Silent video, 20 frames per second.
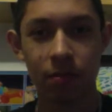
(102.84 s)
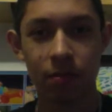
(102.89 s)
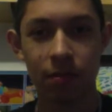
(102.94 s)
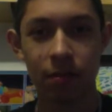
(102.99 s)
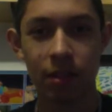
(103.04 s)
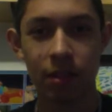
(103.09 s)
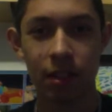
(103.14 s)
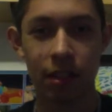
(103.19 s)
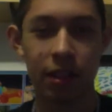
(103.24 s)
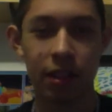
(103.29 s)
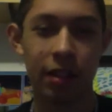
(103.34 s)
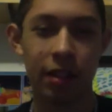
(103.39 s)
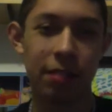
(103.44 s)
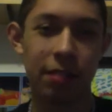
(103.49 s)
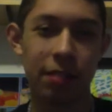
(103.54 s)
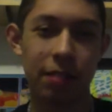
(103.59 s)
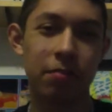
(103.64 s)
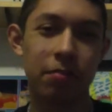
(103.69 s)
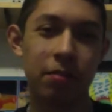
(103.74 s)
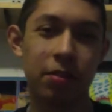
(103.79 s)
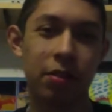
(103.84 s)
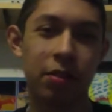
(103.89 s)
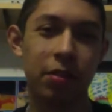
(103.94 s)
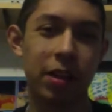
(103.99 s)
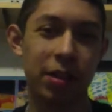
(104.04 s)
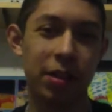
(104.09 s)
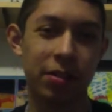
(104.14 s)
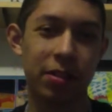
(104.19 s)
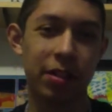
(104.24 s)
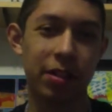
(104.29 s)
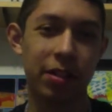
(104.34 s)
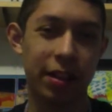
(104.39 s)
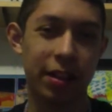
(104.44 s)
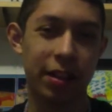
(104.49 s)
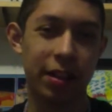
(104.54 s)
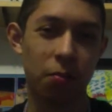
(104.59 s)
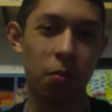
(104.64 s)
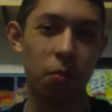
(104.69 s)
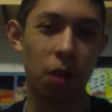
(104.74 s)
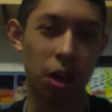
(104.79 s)
Okay, so now Sonic has
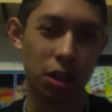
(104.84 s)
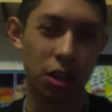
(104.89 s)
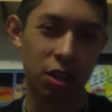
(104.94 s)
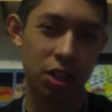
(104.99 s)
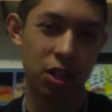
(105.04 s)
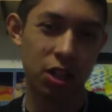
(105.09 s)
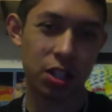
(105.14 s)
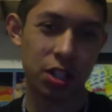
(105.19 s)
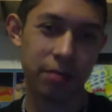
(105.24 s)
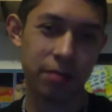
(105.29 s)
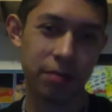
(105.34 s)
a watch.